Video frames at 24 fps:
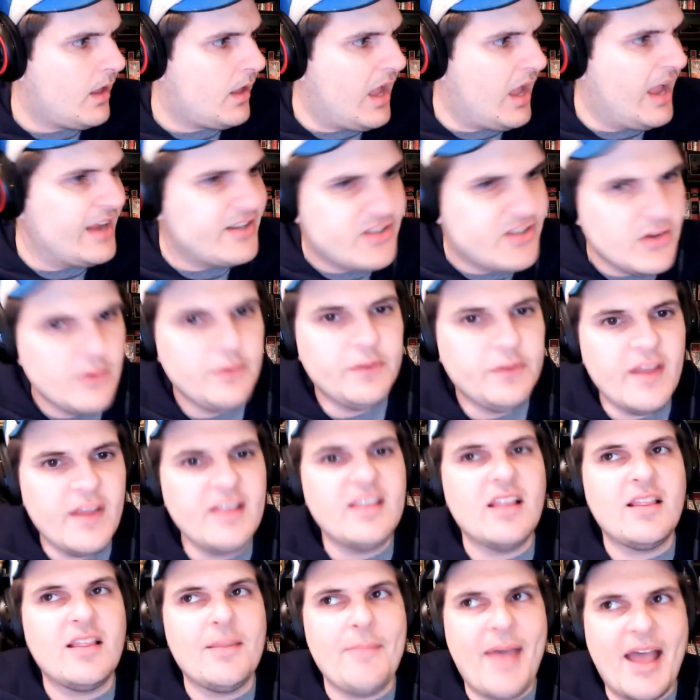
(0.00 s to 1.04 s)
I do think
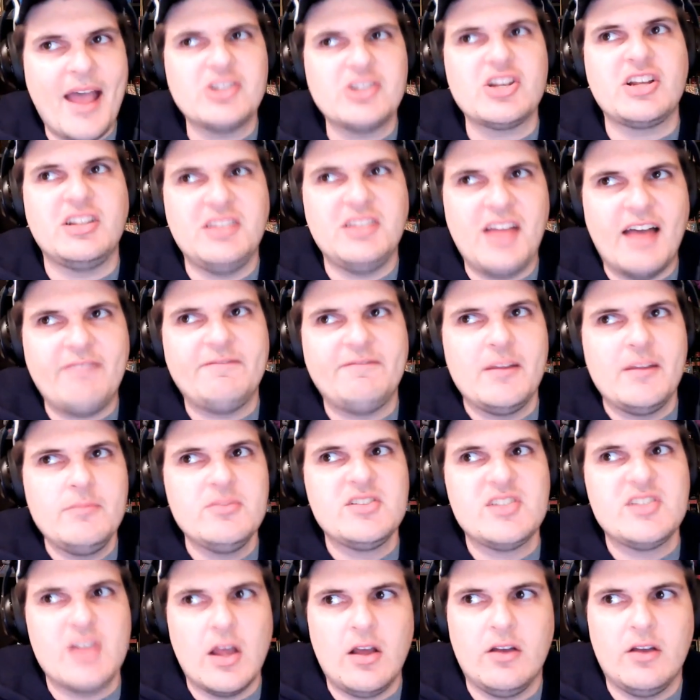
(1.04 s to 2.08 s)
that the Magic left
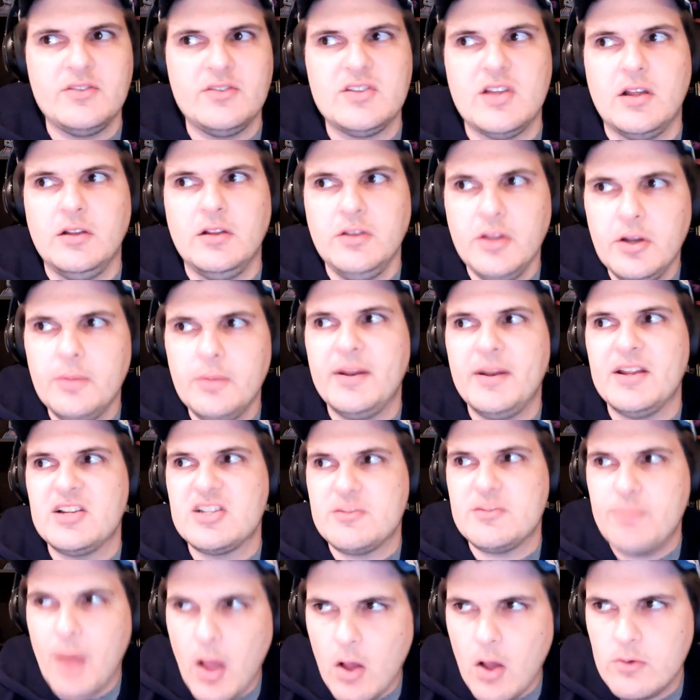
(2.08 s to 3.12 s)
themselves a little bit
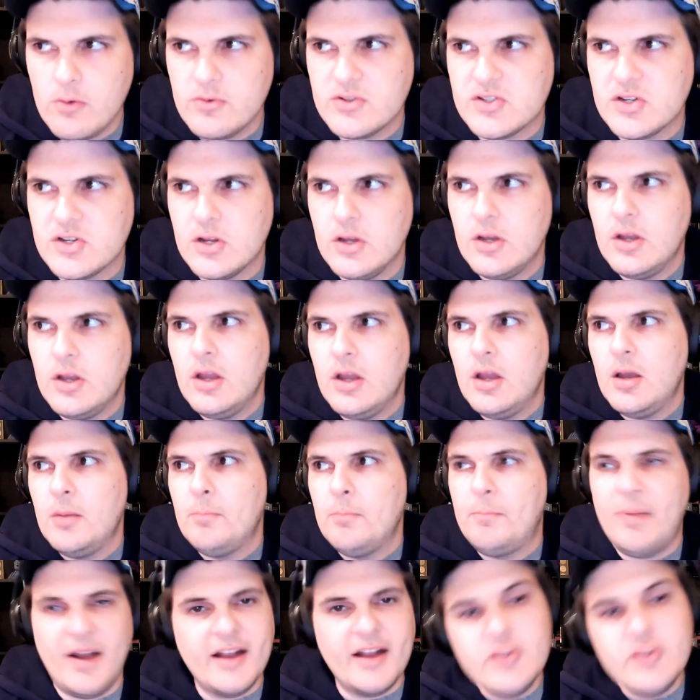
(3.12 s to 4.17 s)
exposed,
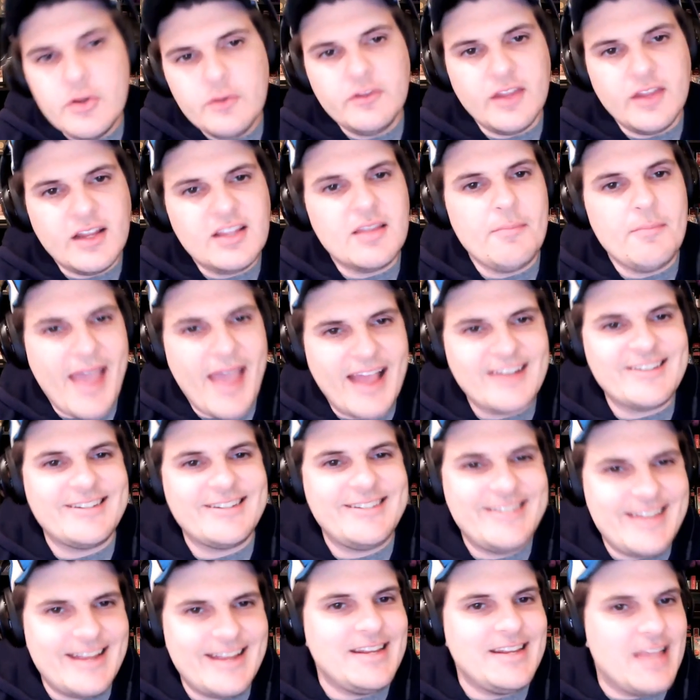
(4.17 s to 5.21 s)
but I do think the Magic
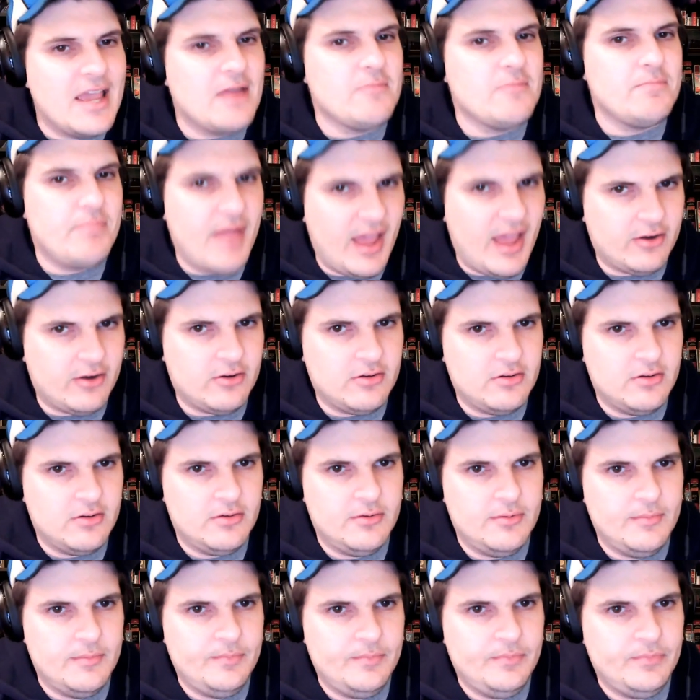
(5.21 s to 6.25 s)
did get better.
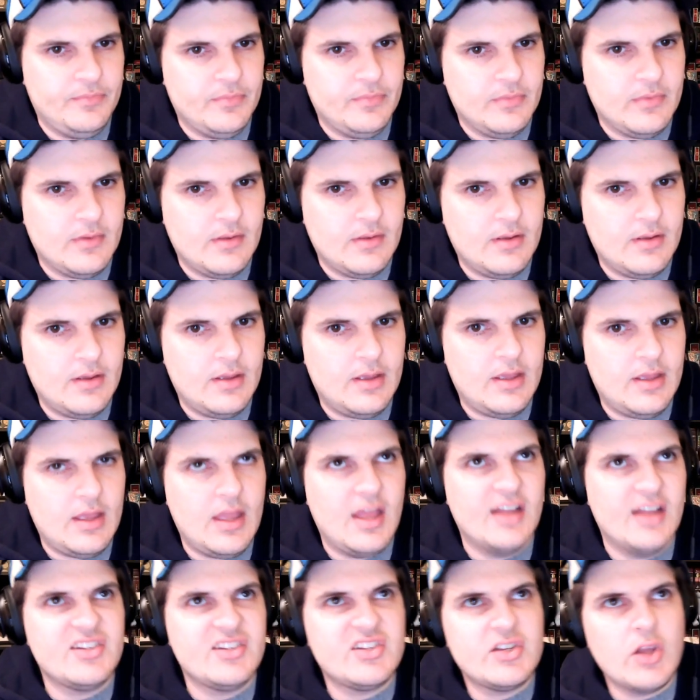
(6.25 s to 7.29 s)

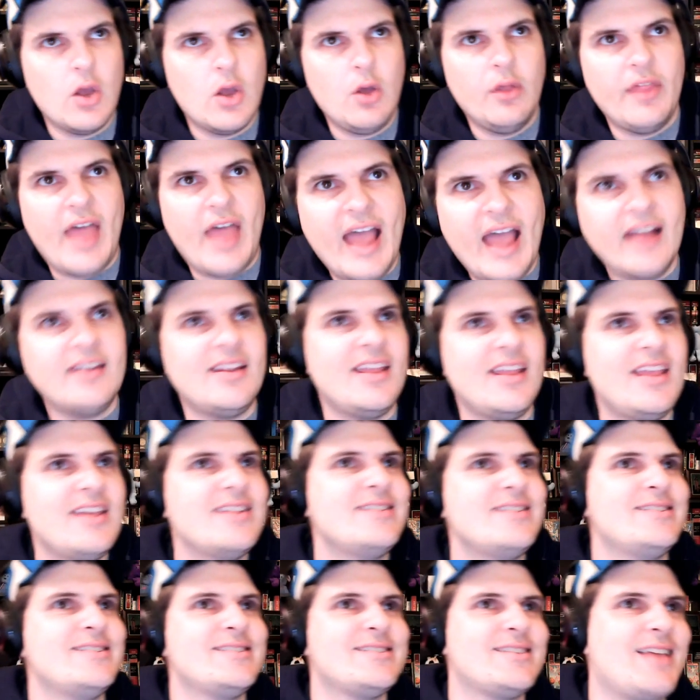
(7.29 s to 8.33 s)
And so that
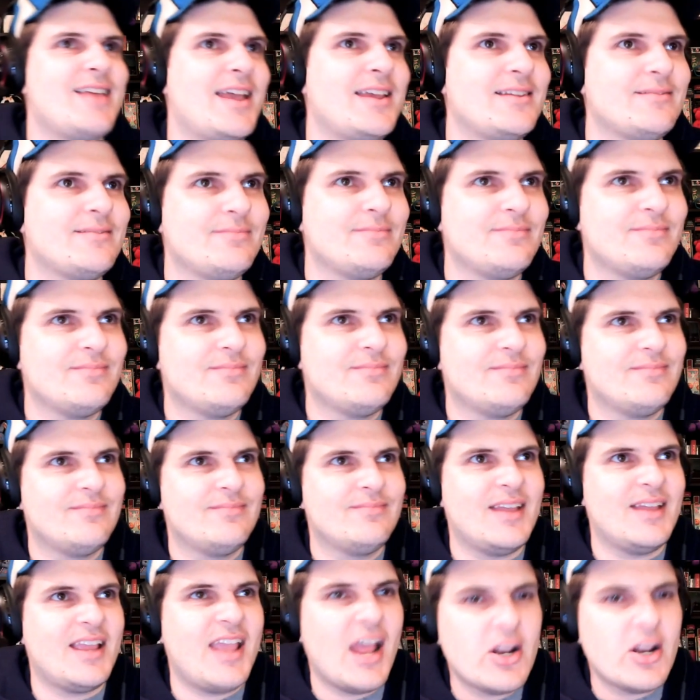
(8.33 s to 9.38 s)
is like
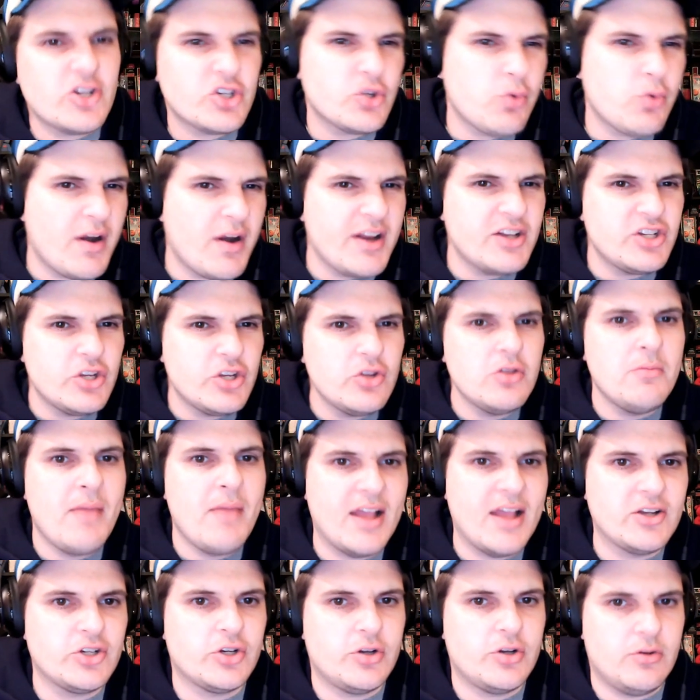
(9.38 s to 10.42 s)
the catch 22 the
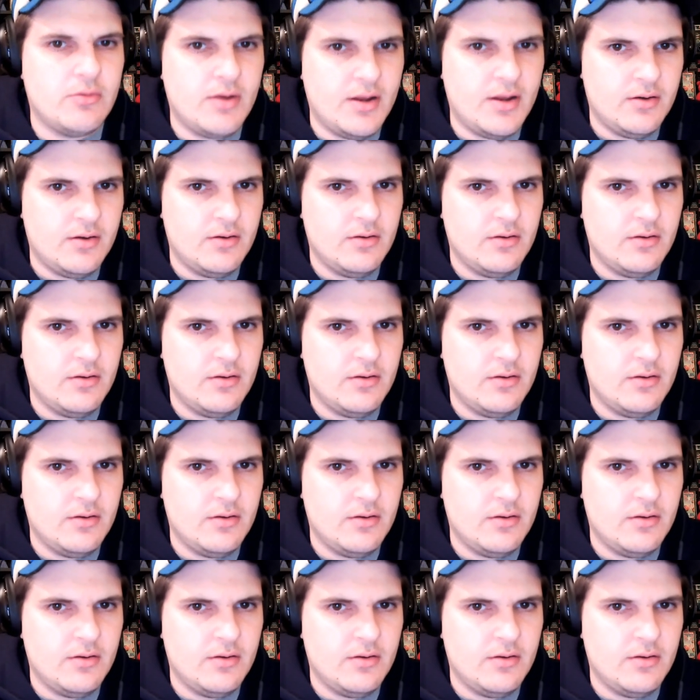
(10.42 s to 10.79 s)
Magic are in.